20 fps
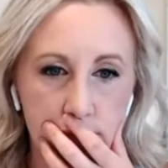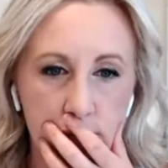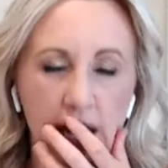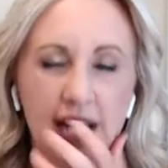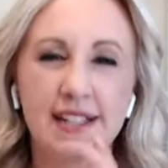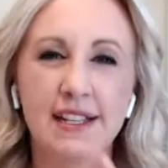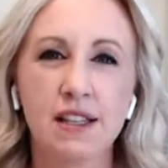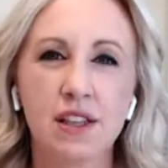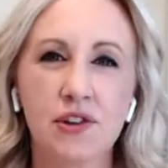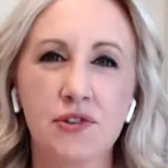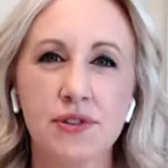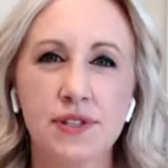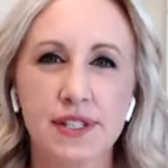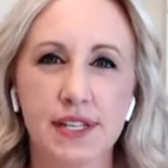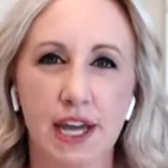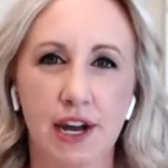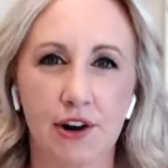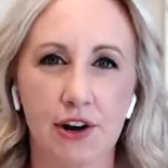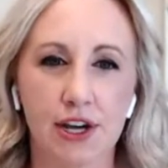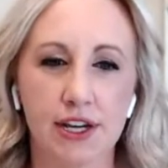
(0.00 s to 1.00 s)
it's a little
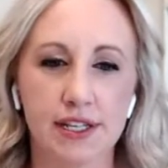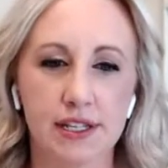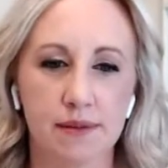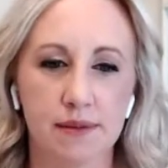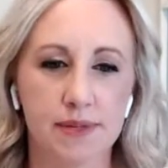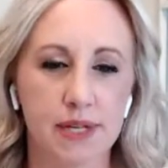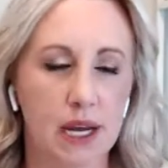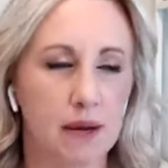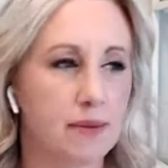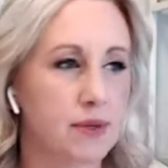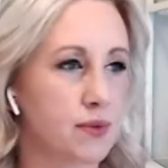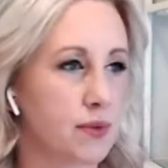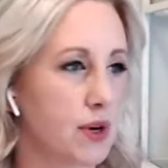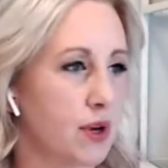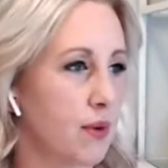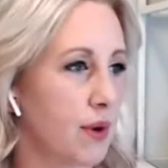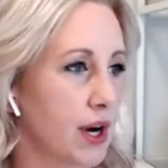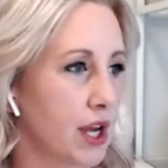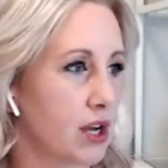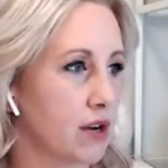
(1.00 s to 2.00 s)
scary sometimes when you
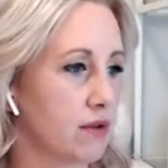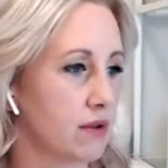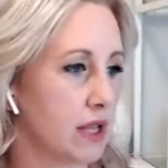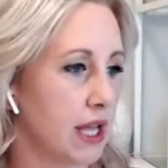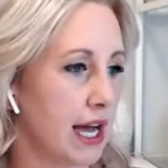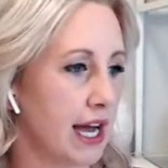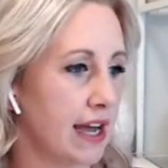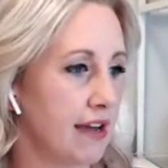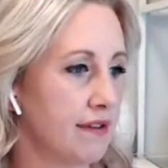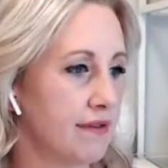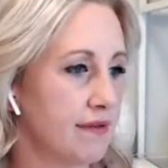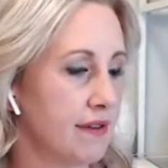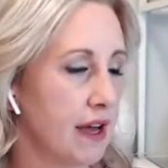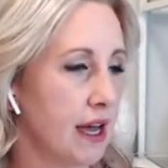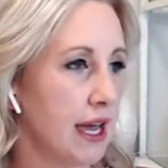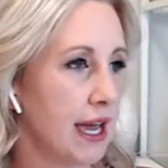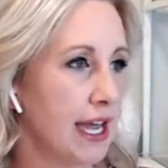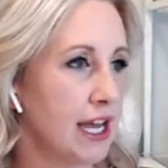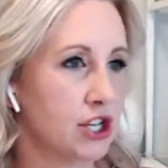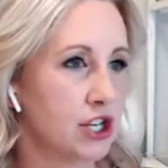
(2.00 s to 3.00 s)
want to go live
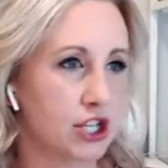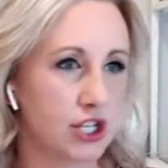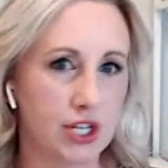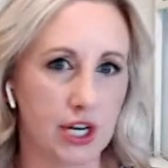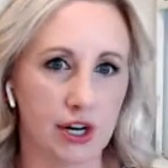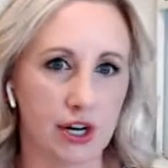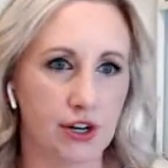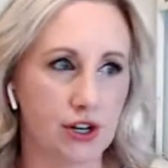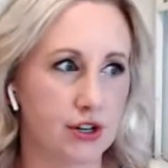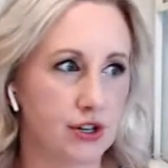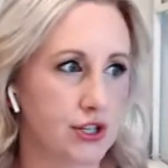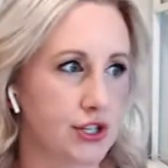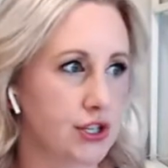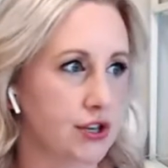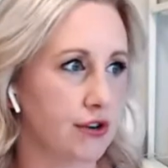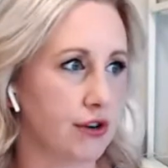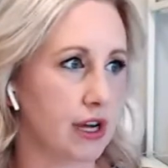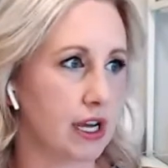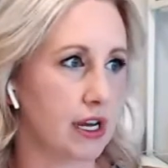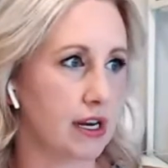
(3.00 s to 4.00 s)
and share your
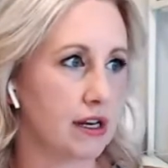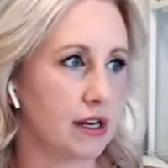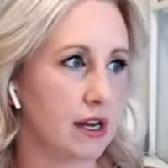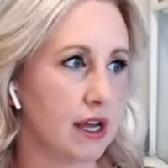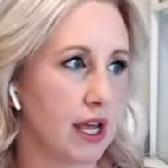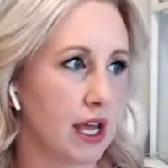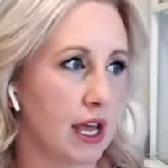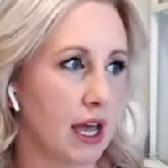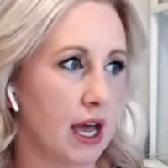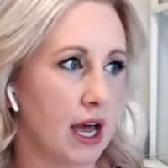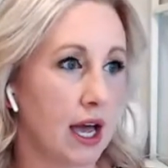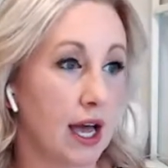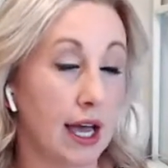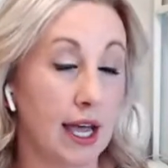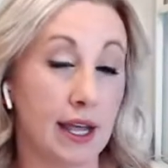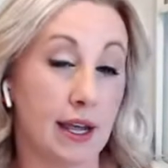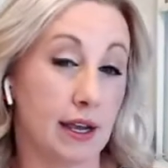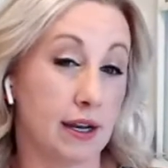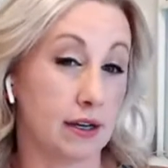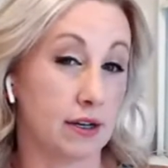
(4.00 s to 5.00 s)
screen
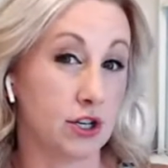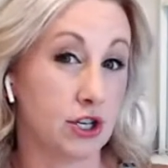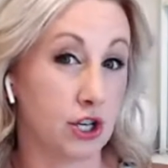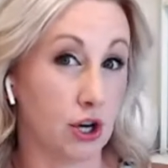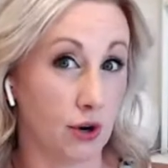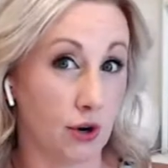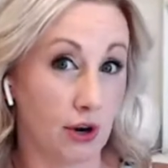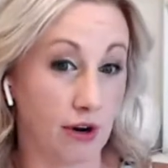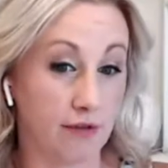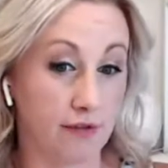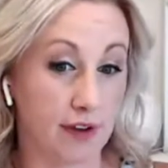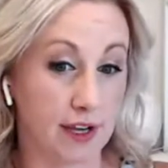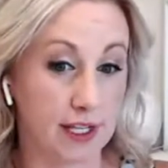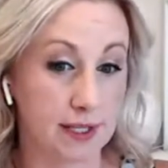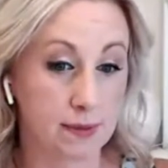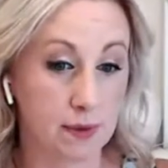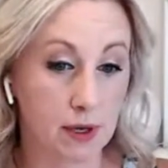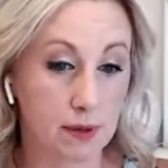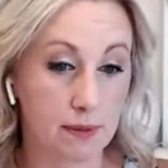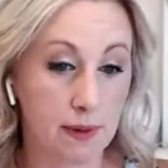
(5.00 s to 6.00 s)
and show your
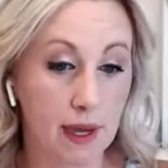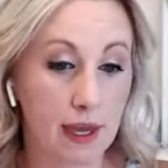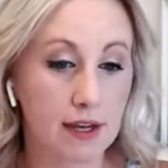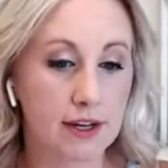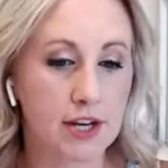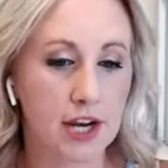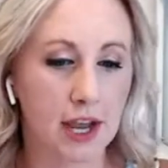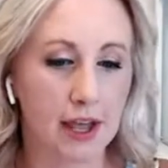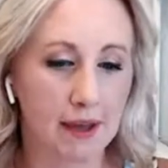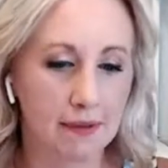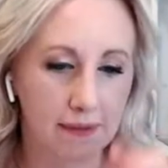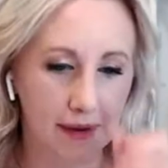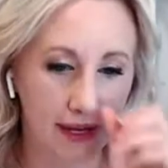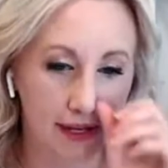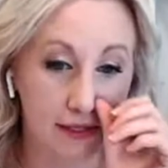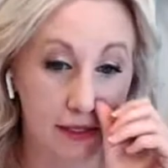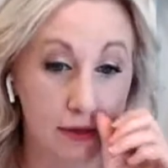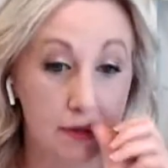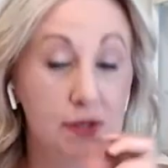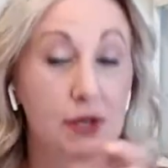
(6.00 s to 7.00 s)
Facebook page
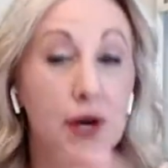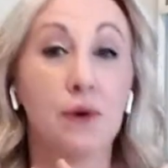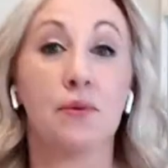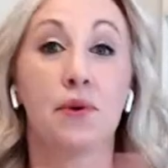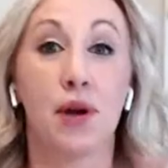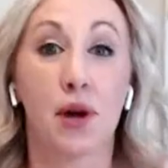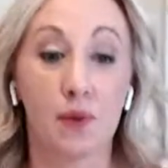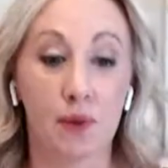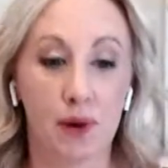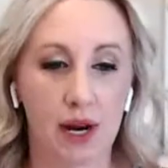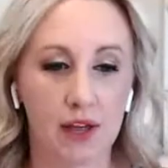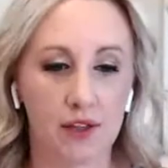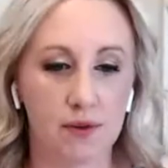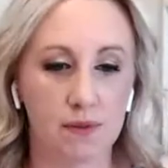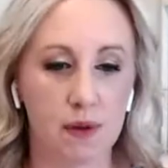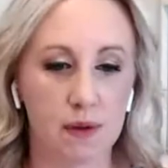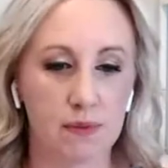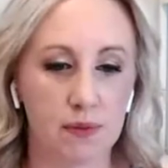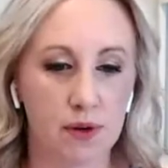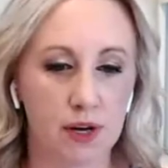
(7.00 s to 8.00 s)
because you don't know what other
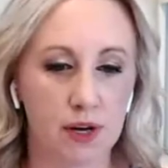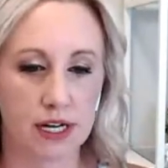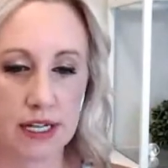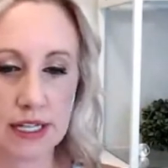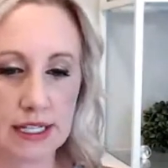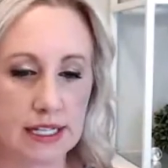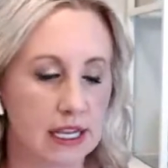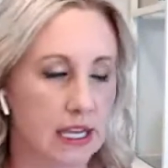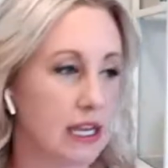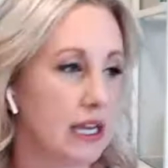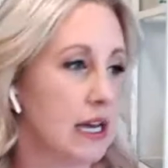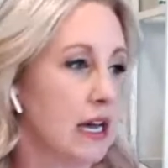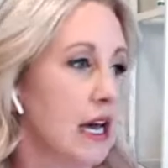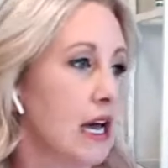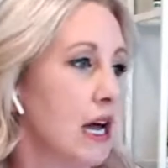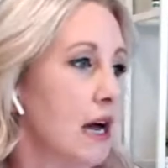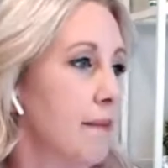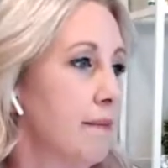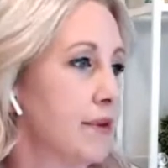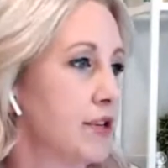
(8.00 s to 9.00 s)
people to see.
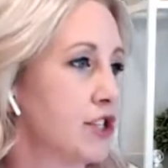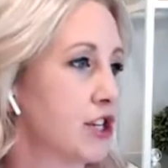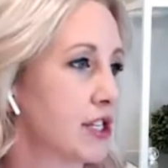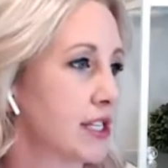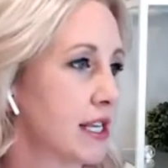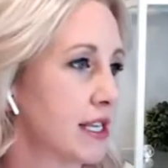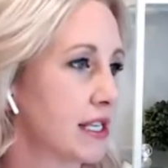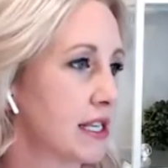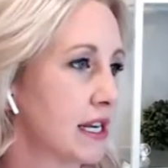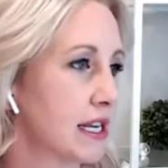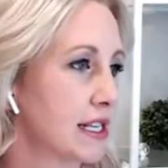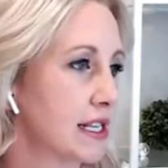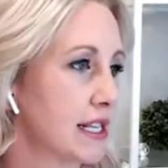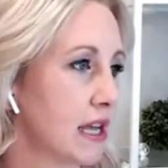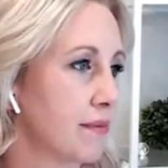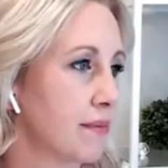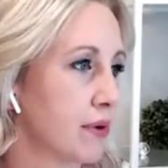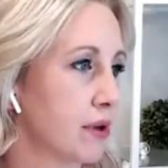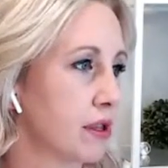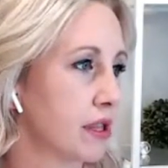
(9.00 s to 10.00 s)
But just as an
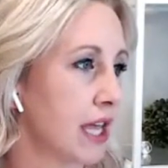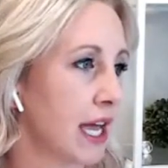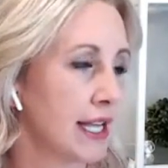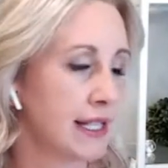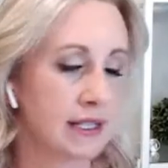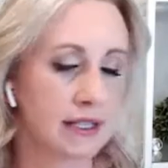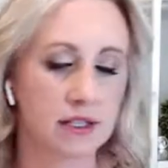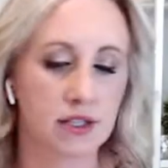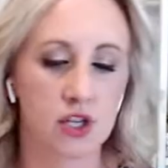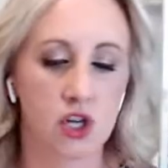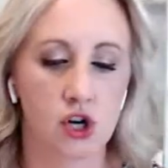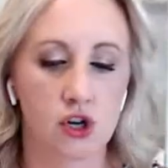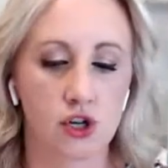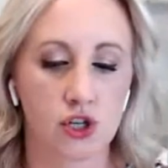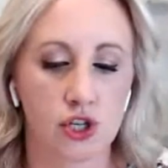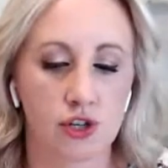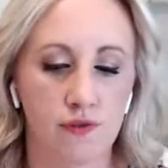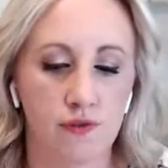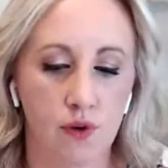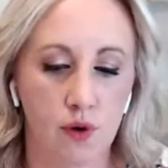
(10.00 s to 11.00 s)
example, let's
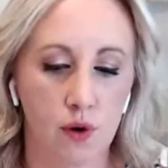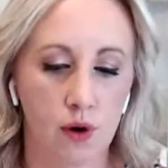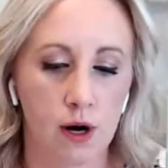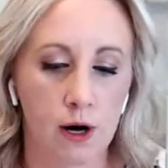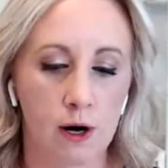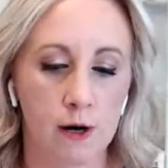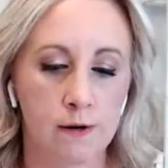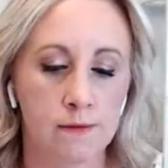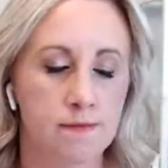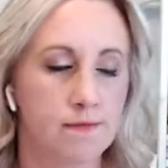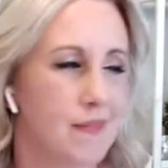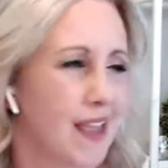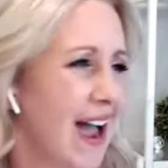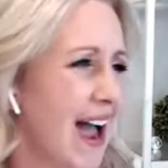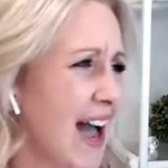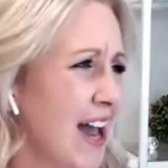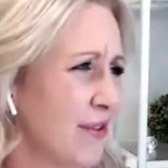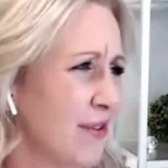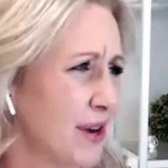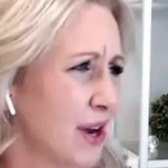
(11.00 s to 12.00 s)
search for,
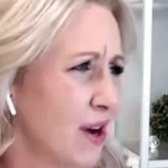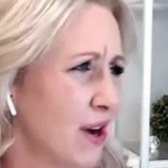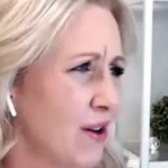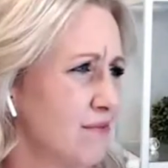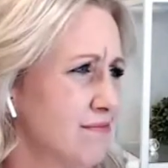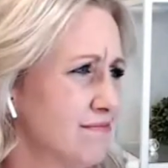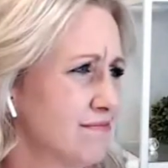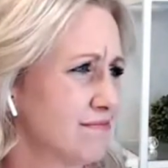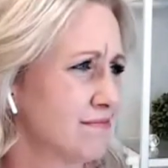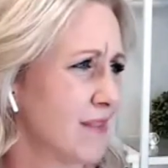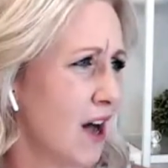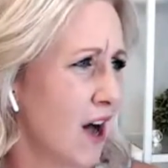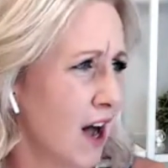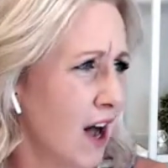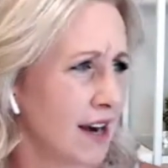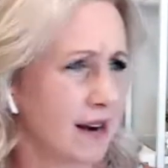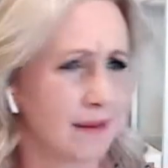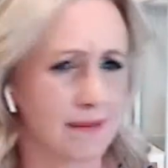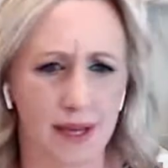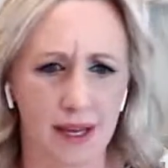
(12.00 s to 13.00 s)
I don't know,
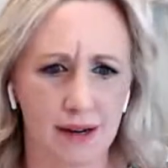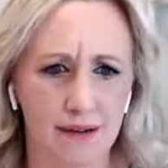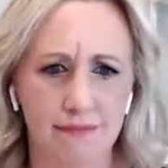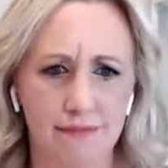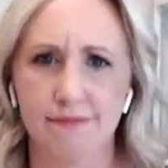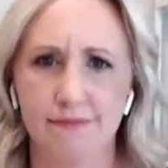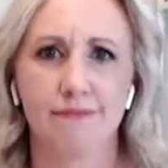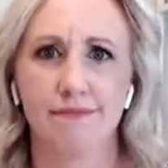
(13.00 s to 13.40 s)
ottoman.